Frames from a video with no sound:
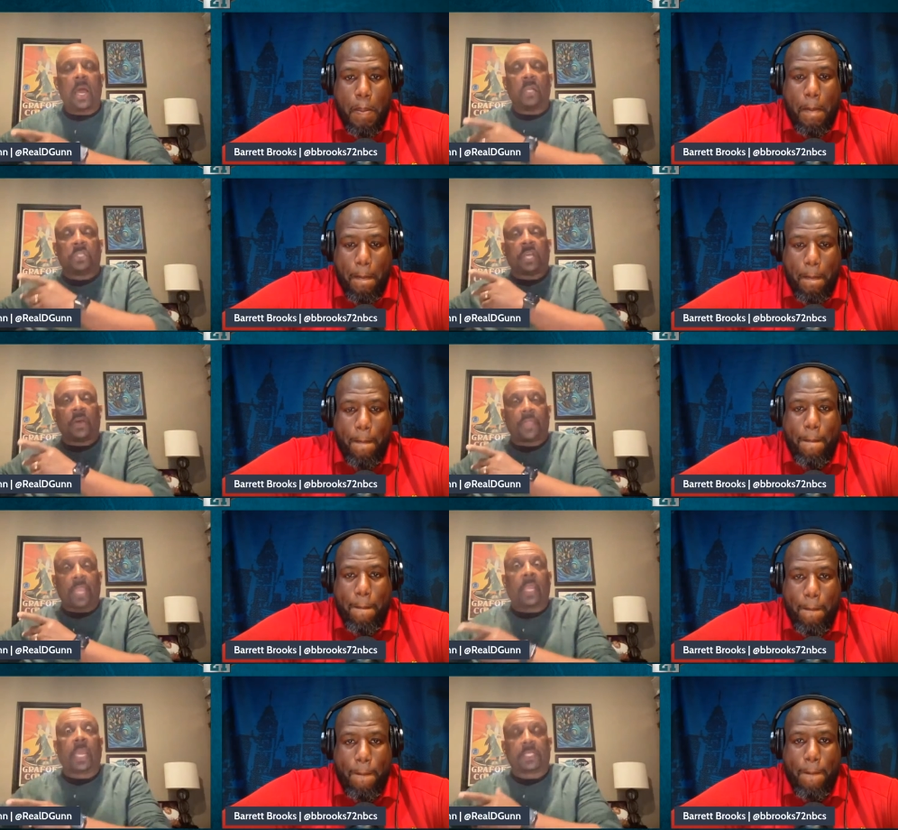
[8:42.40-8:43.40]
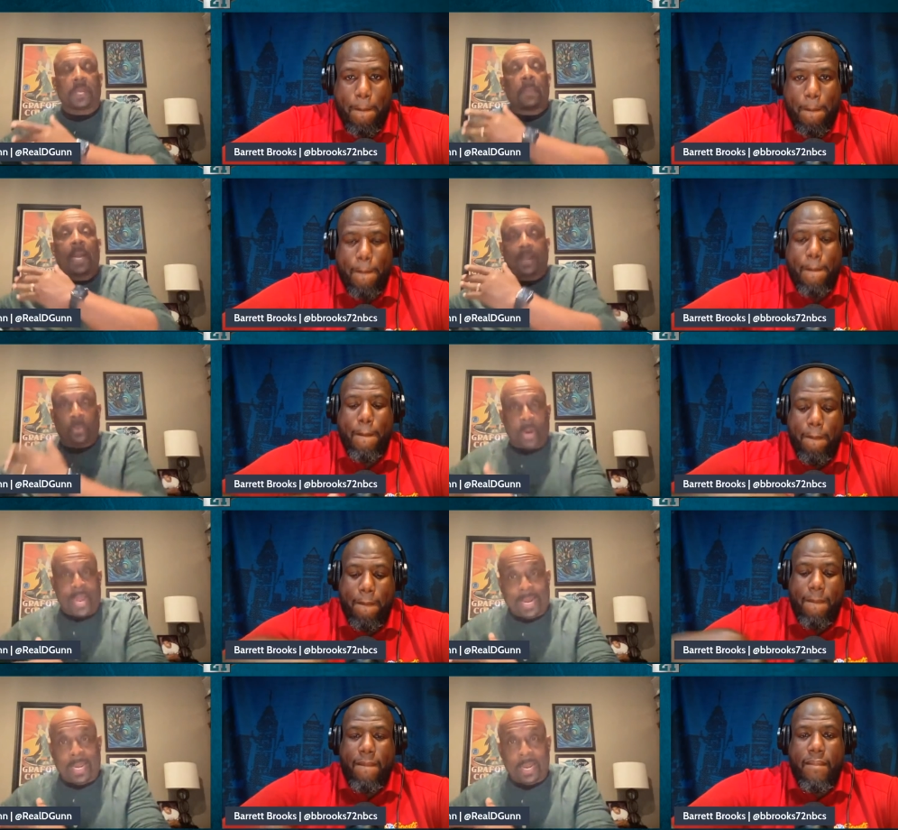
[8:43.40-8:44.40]
Speaker 1: until they can get somebody
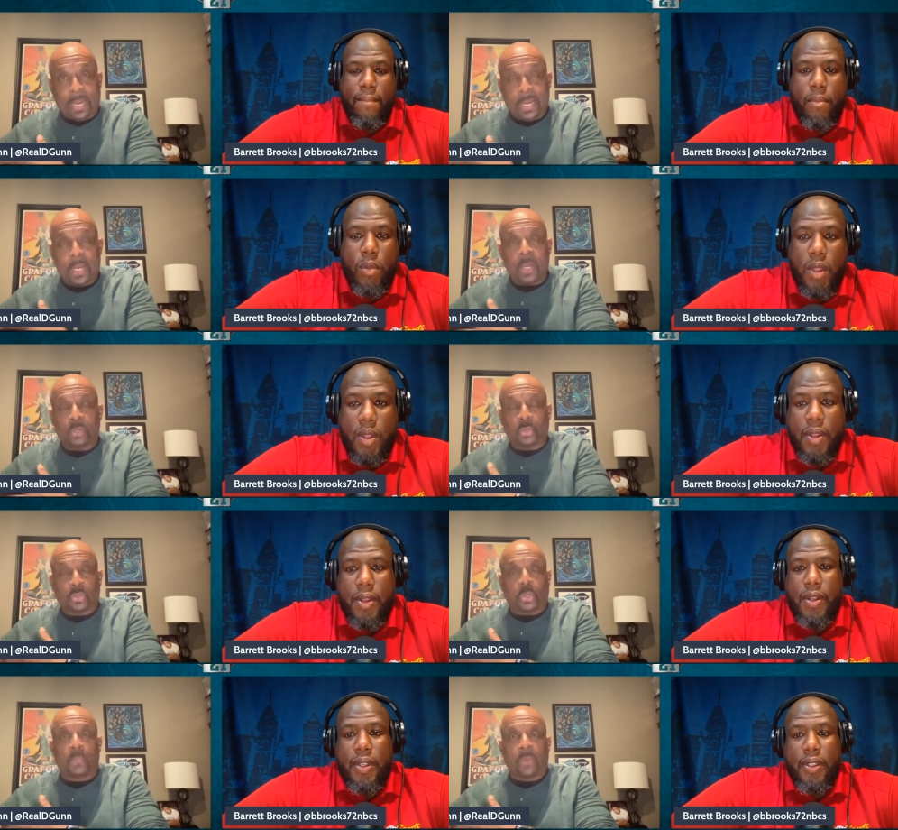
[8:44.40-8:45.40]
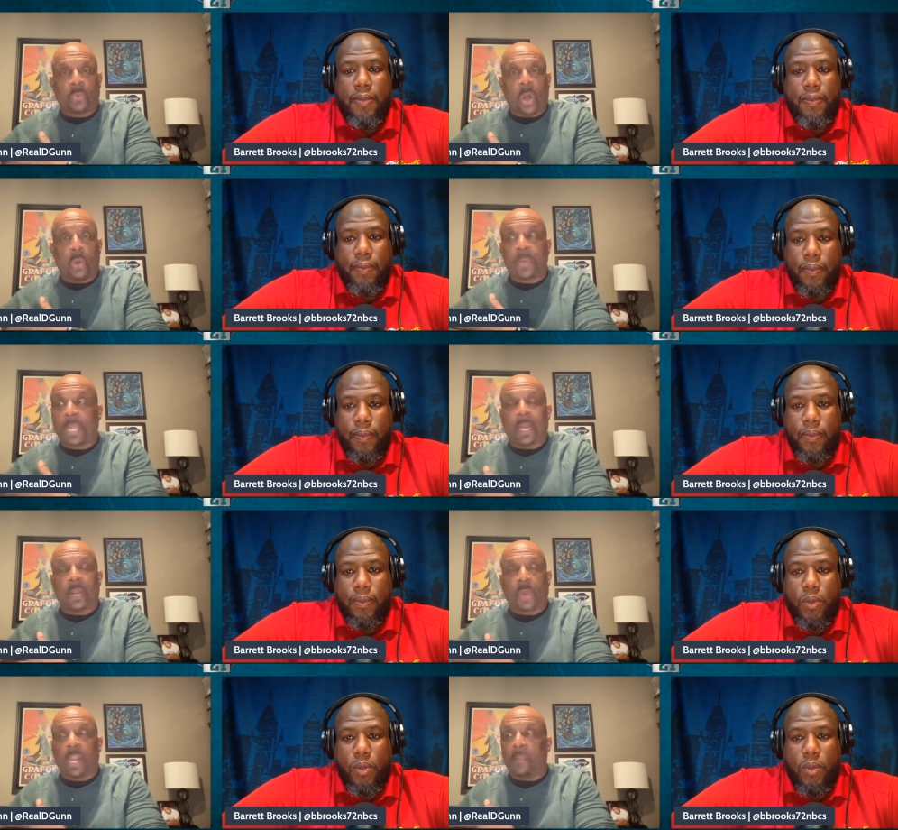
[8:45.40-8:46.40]
ready to assume that role, but
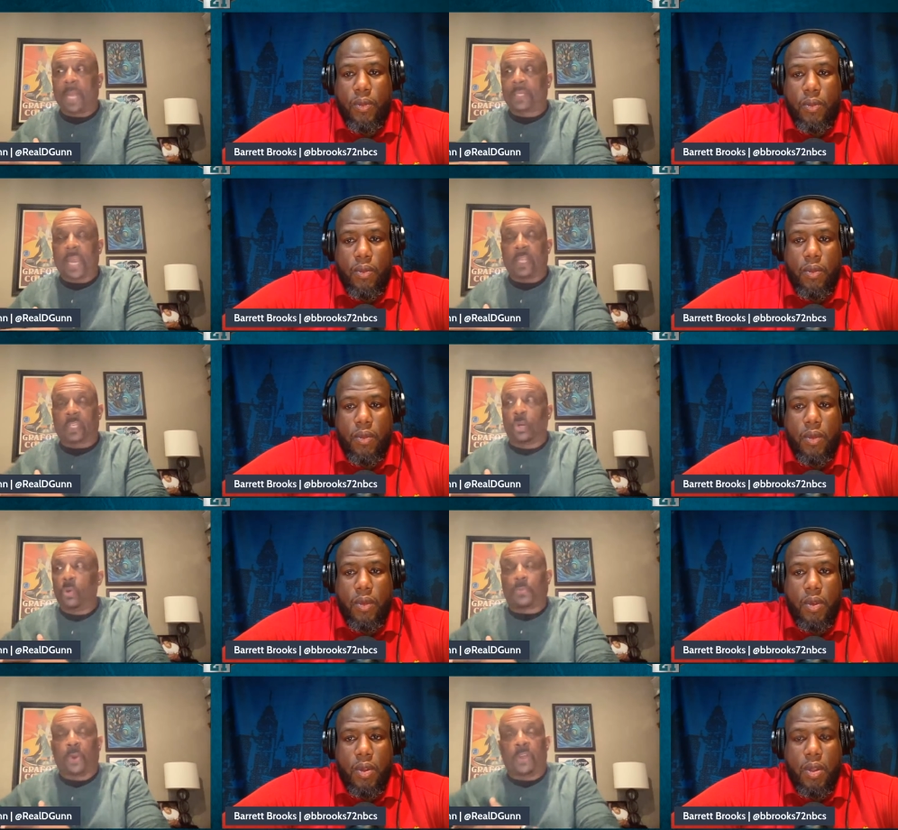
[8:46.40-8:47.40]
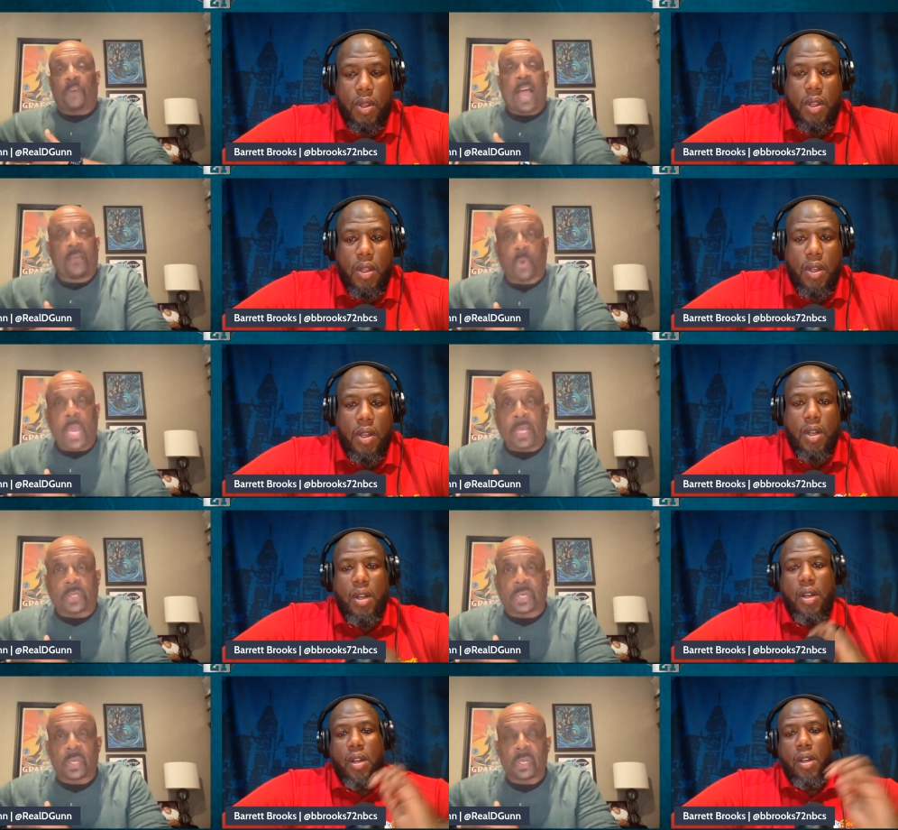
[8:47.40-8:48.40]
getting ready might take two, three, five
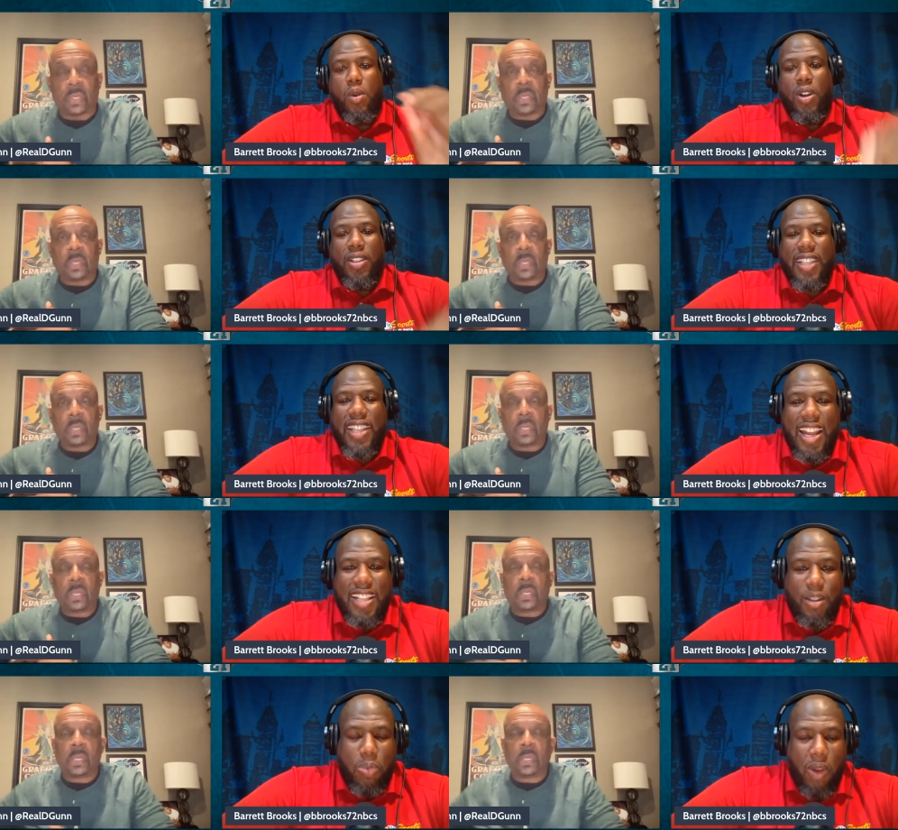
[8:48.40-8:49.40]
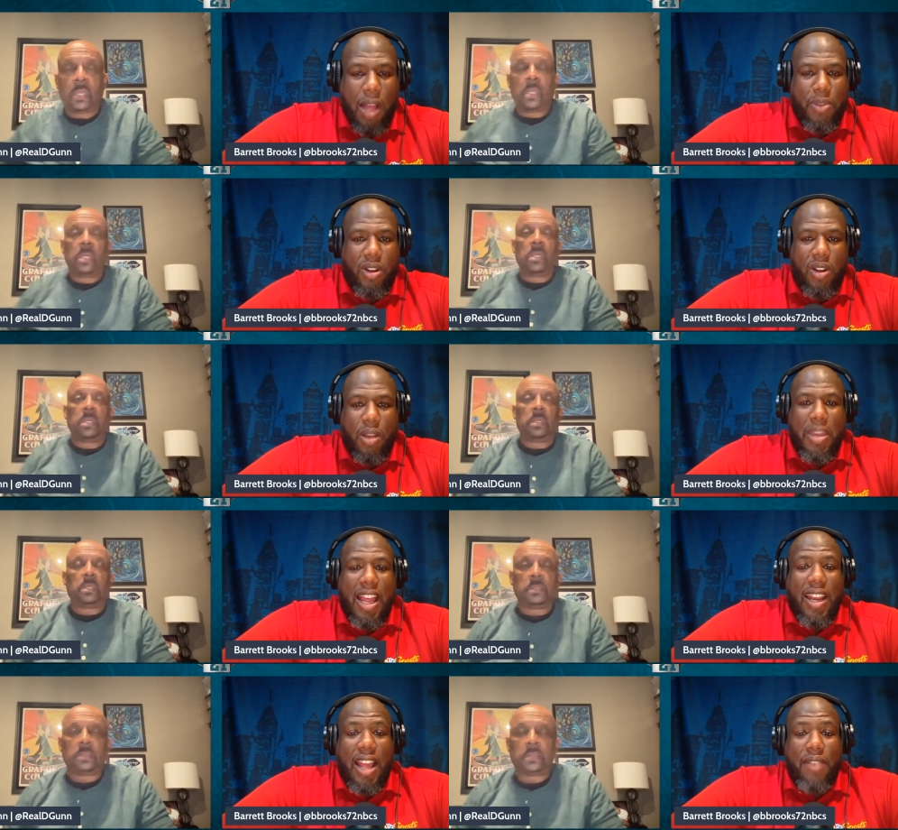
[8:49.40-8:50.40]
weeks.
Speaker 2: Well, see, then that's the problem. You know, I mean, I
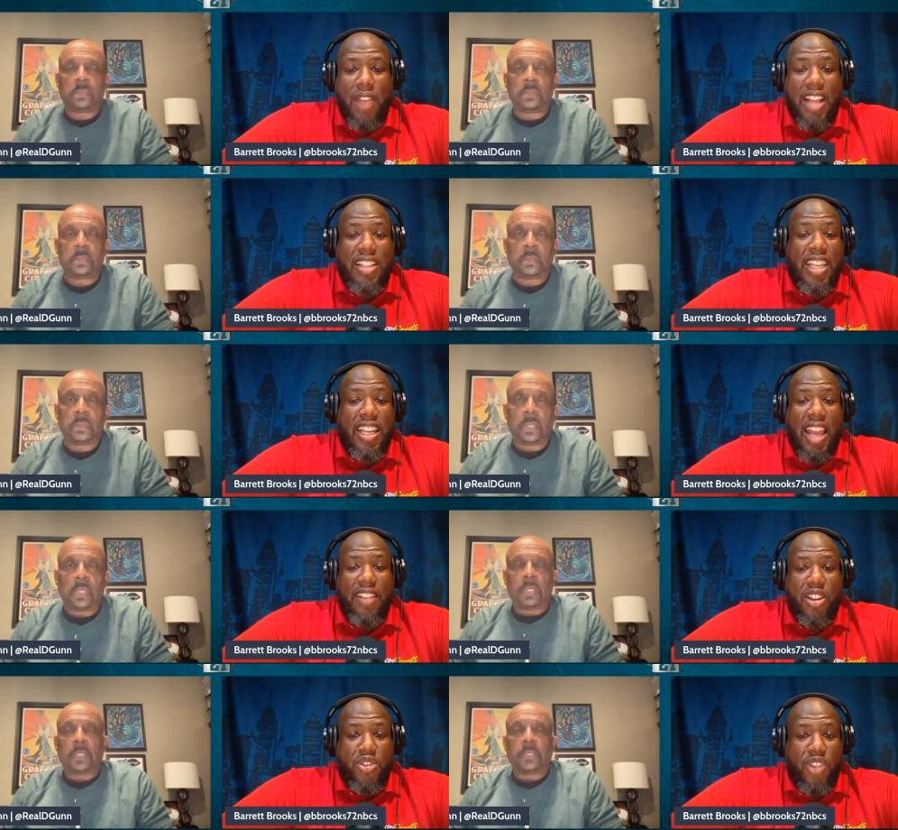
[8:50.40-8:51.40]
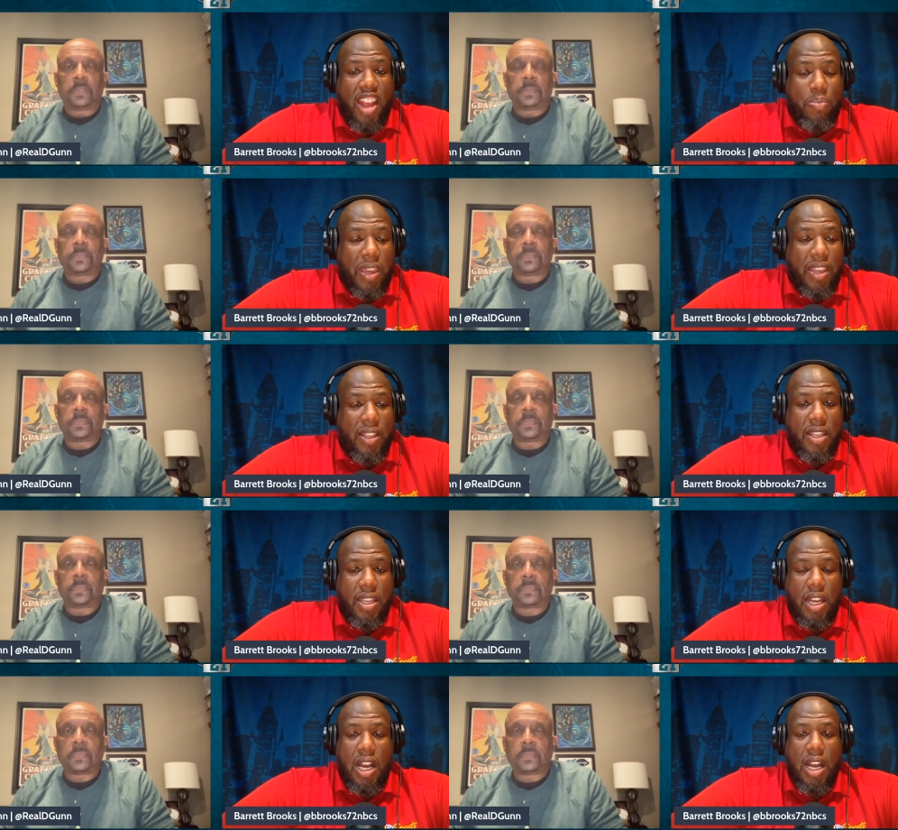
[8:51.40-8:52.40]
I, I did like their draft pick
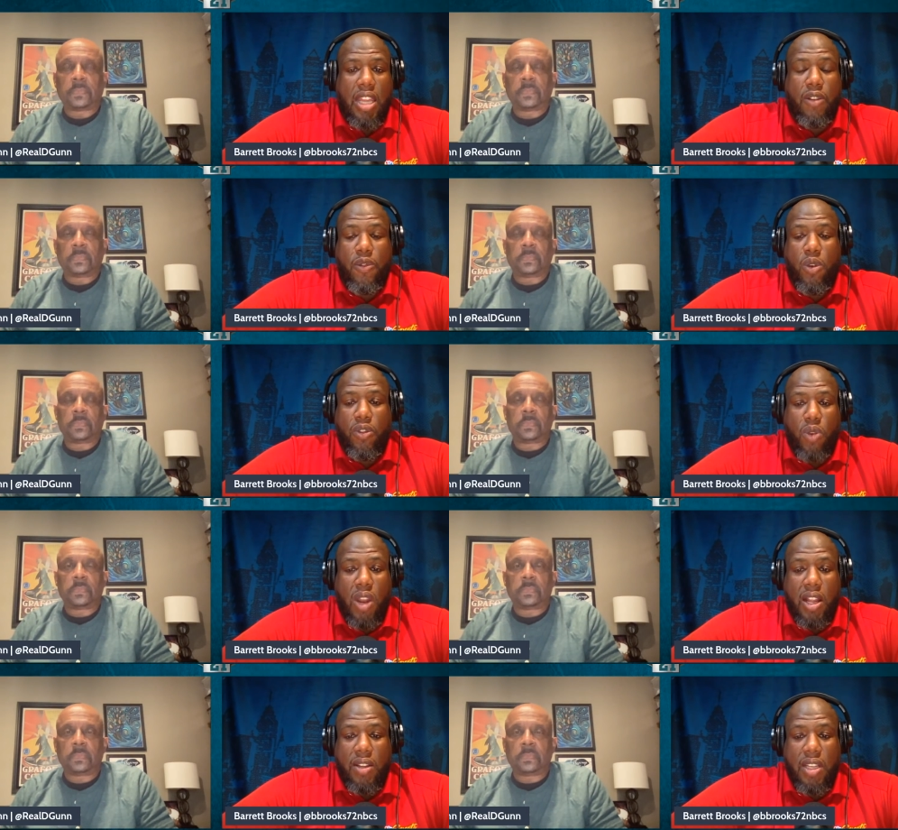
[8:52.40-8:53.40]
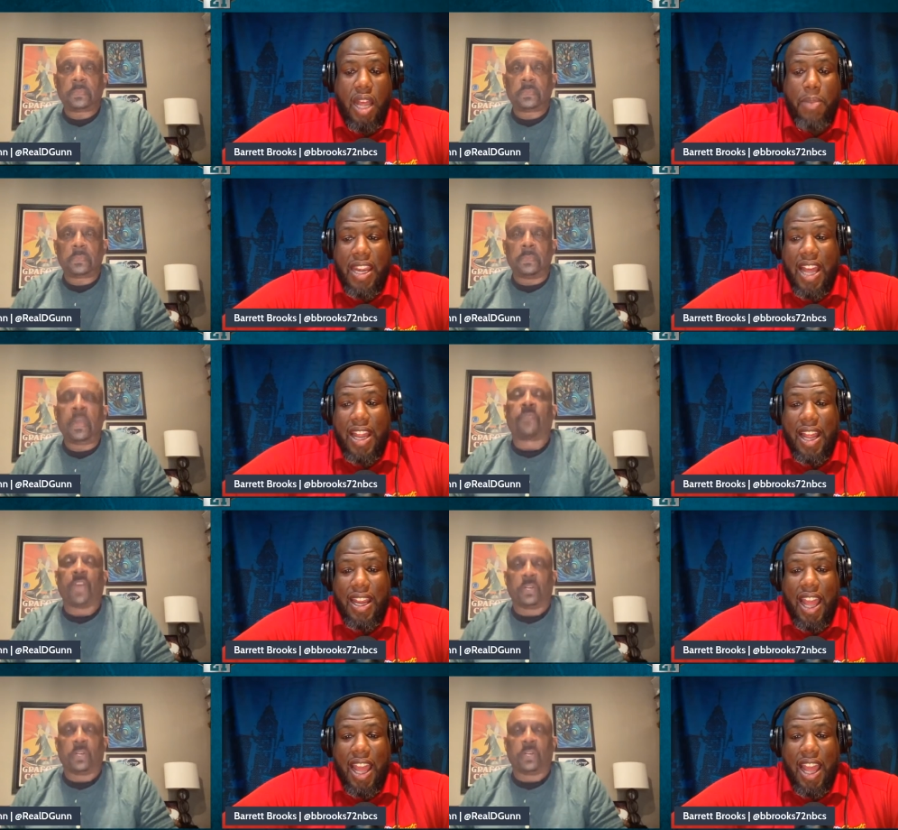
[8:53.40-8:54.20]
uh, in the fourth round. I mean, I, I, I